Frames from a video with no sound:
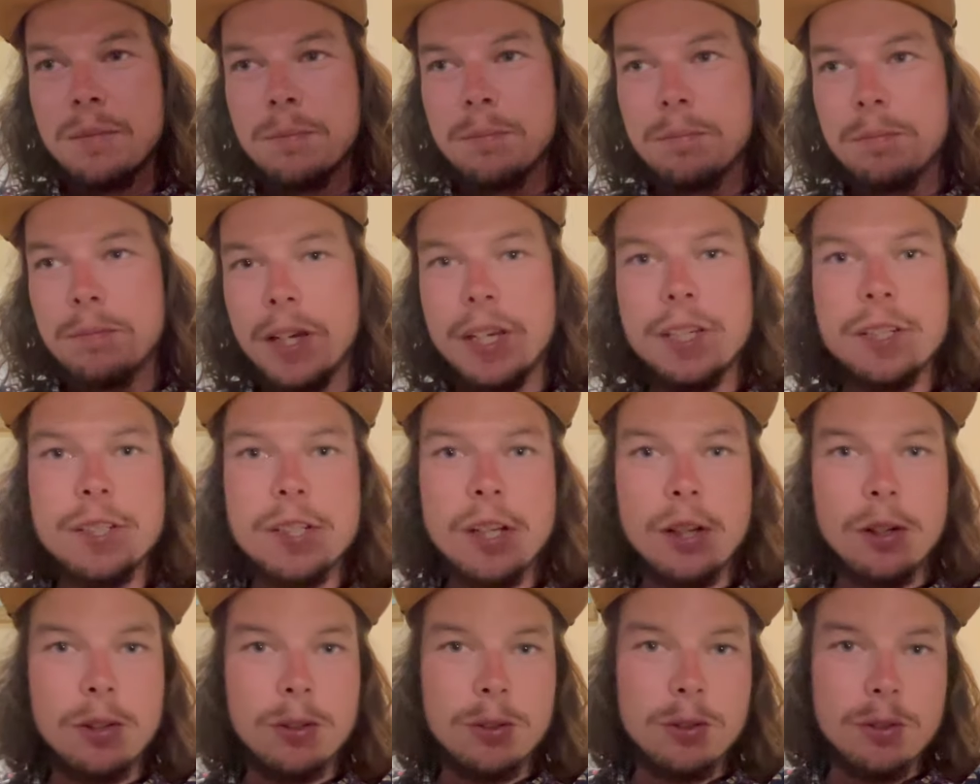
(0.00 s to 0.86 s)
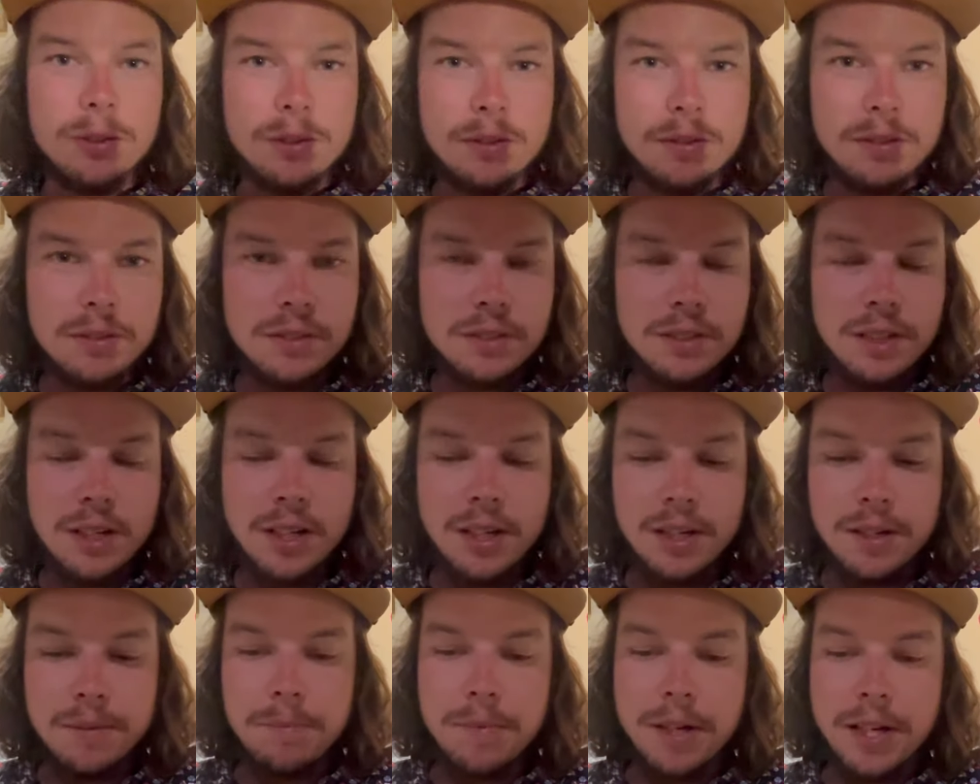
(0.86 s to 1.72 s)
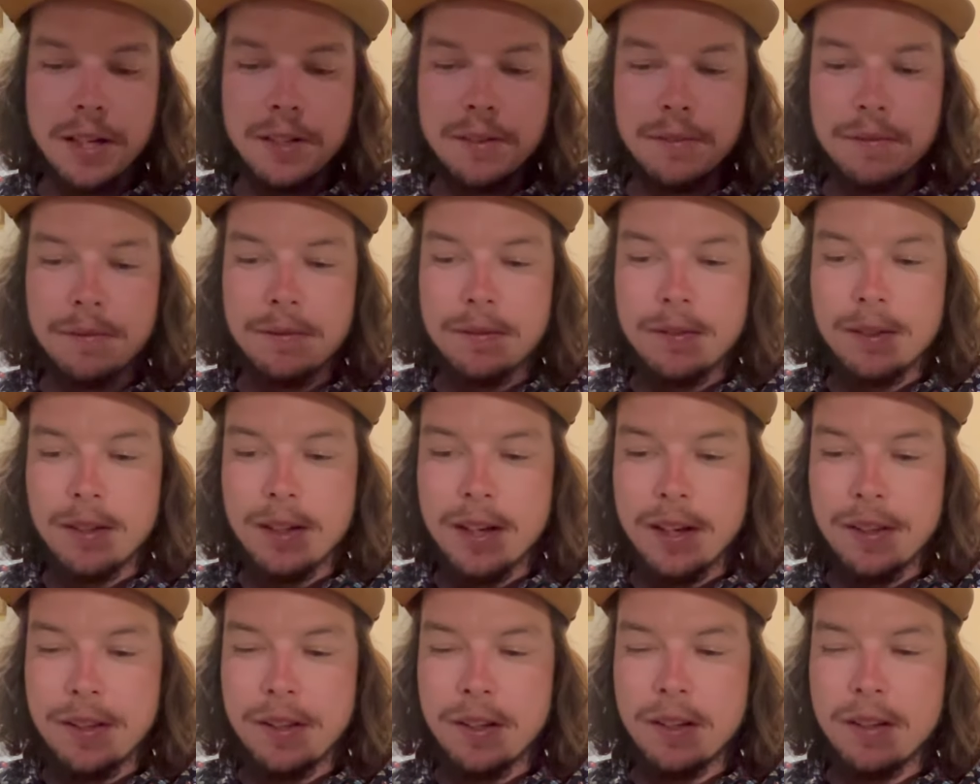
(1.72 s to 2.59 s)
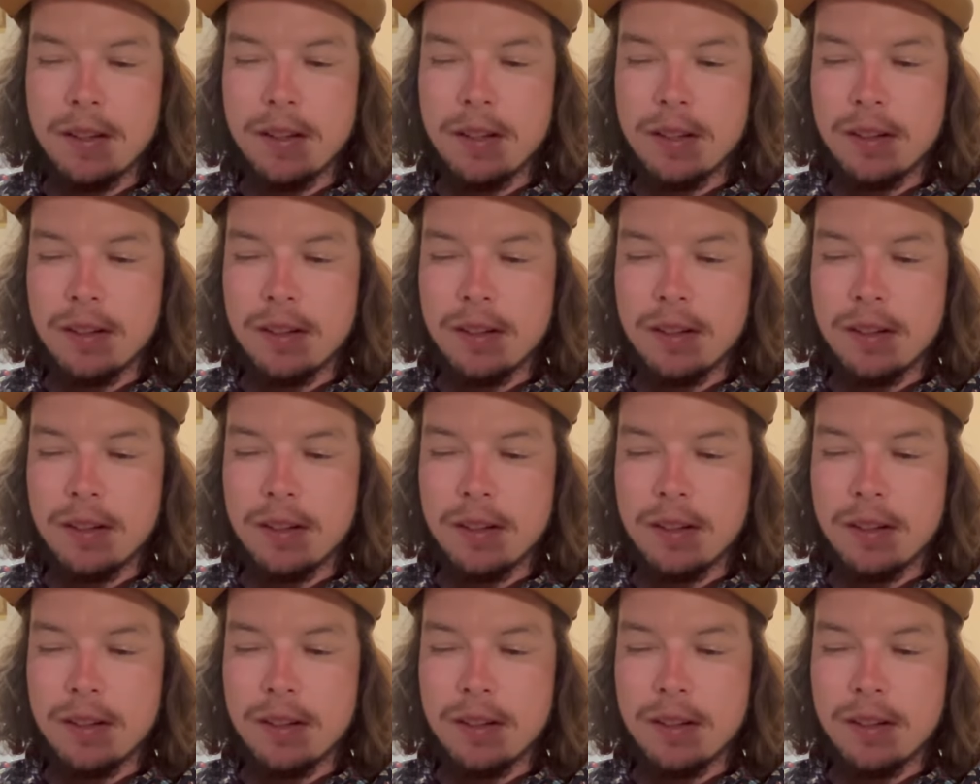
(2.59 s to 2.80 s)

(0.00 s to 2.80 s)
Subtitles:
in total, and I think